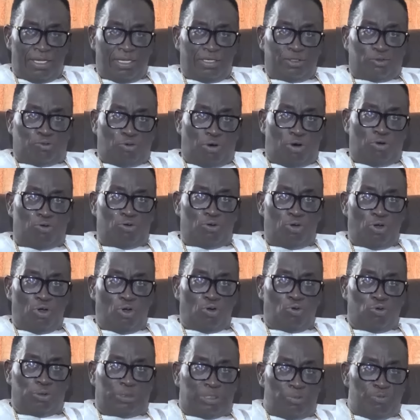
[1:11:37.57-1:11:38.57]
So,
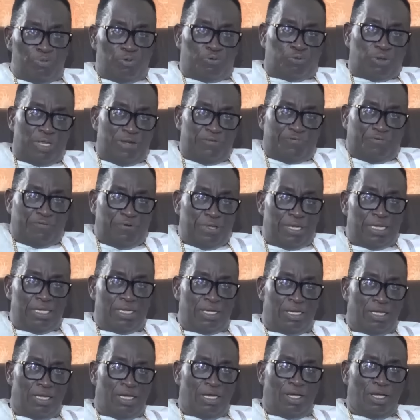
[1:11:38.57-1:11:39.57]
to me, the
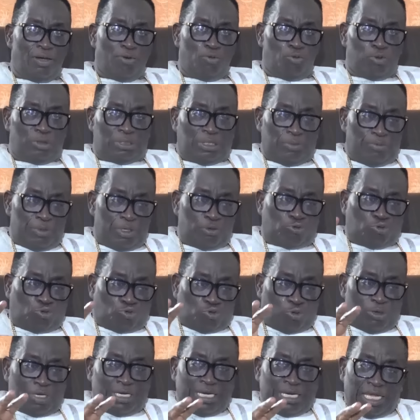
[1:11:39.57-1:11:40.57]
fee, to me, to
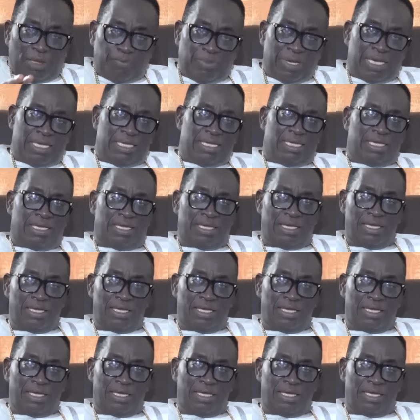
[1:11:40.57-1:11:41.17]
turn in a man.